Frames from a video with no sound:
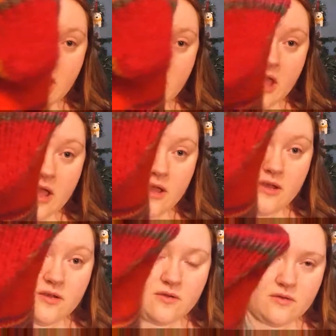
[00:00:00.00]

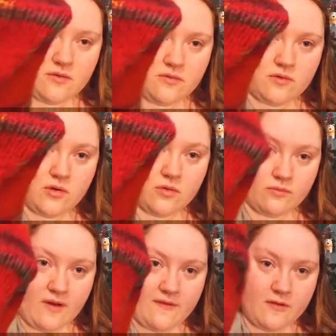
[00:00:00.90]

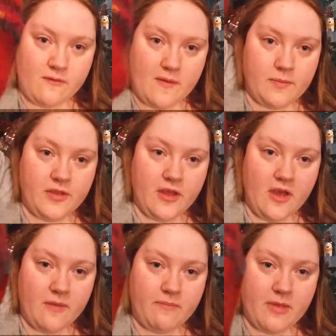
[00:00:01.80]
or rather ribbed
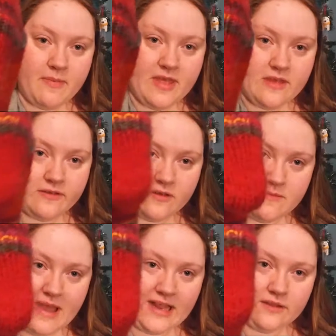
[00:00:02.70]
the bit that's on
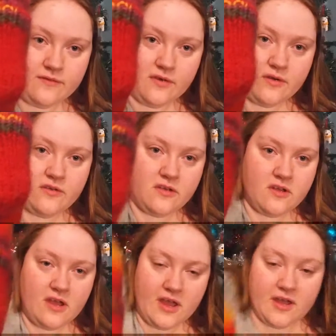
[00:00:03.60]
the back of the foot
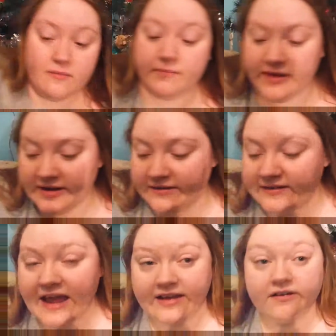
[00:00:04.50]

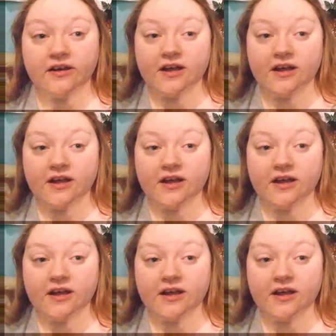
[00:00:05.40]
instead.